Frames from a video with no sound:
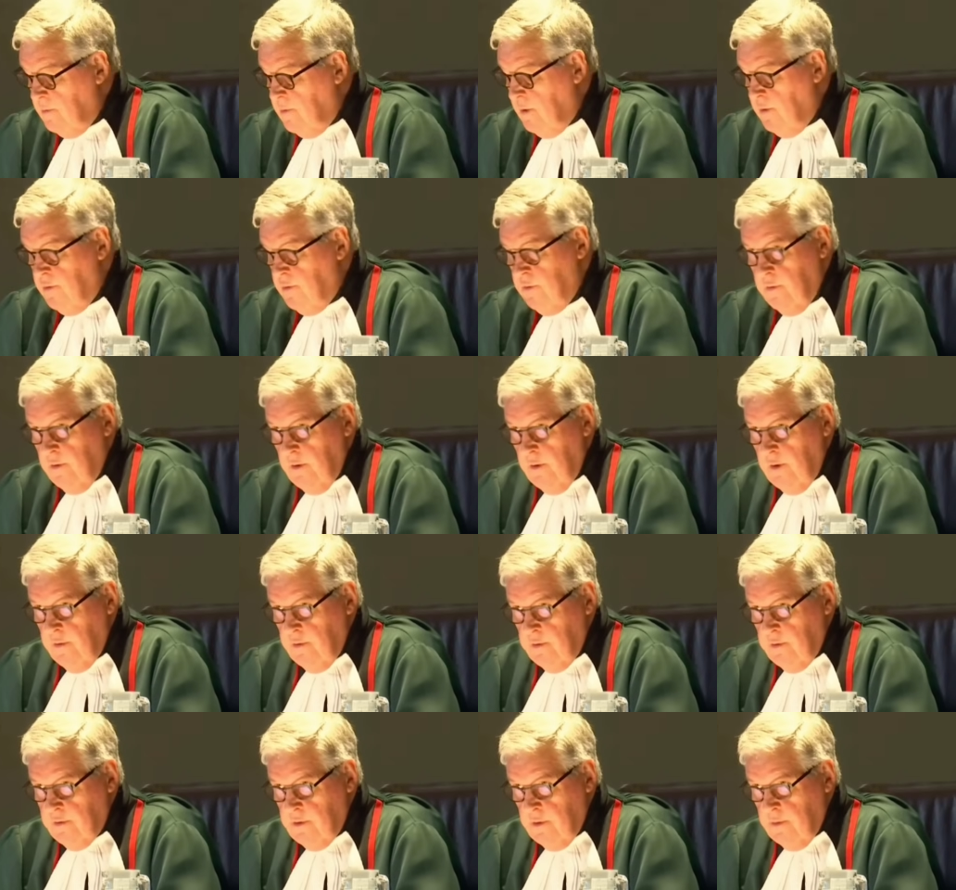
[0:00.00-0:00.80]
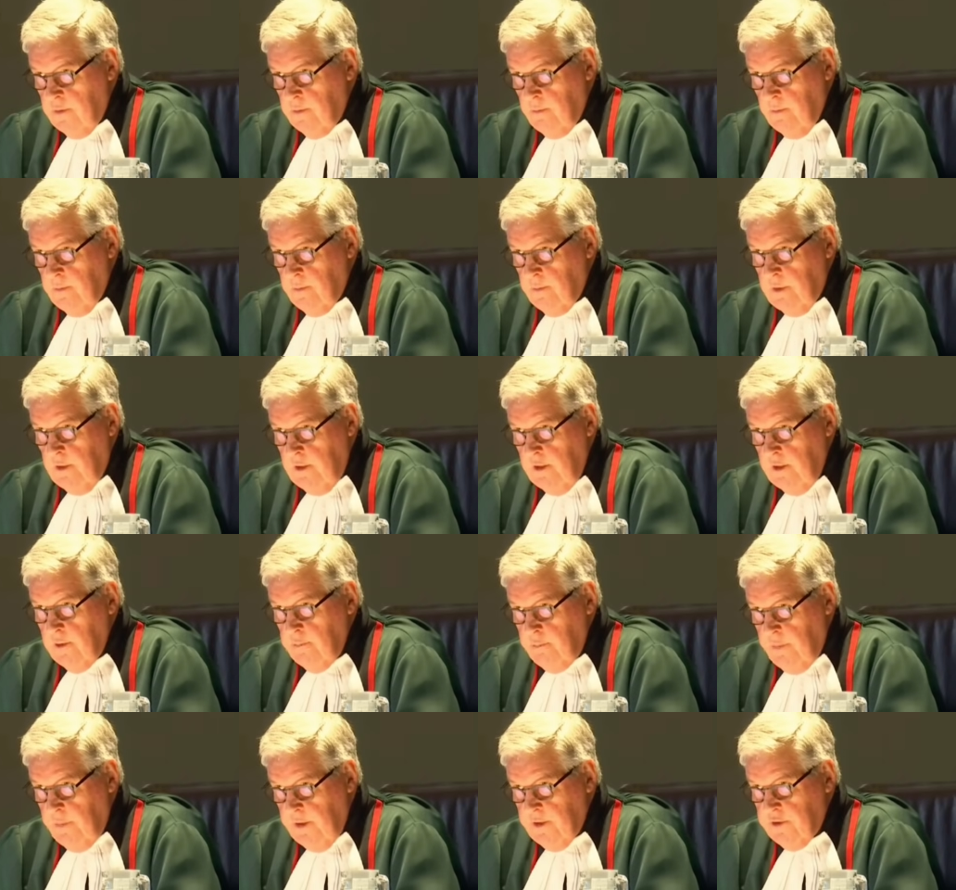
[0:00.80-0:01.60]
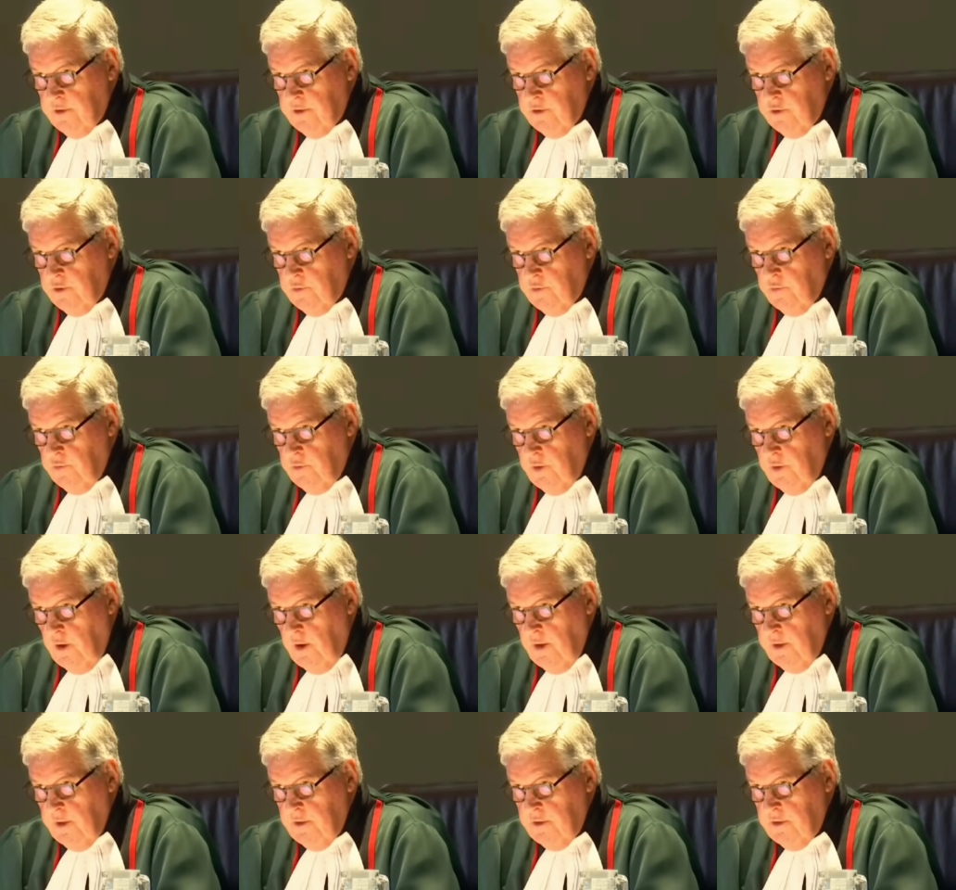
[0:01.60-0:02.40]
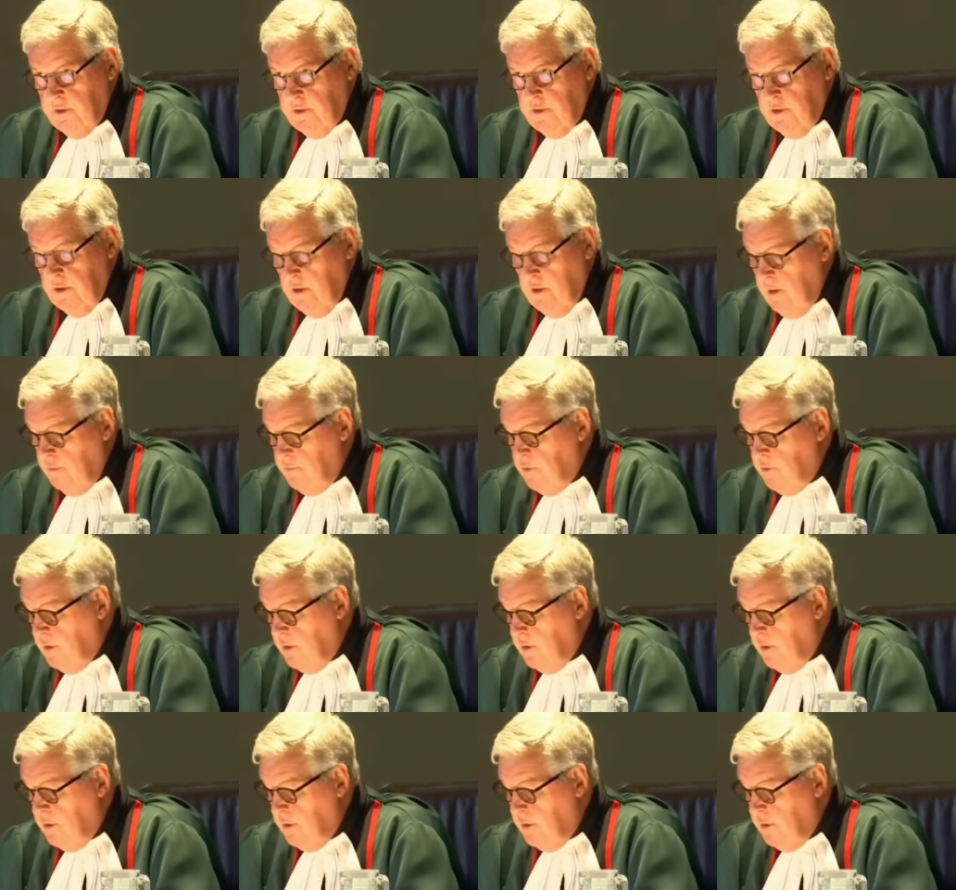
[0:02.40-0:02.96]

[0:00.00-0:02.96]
that there is a clear basis for the IEC